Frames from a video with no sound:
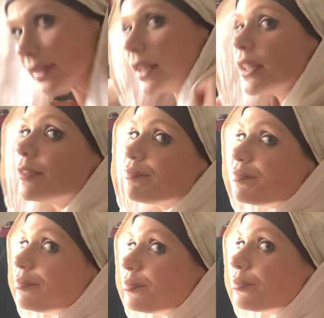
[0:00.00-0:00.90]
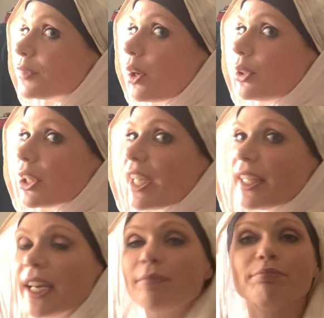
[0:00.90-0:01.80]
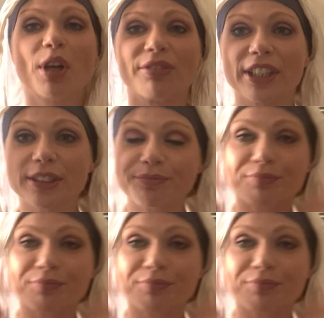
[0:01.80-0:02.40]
under? Oh, look, I can. Perfect.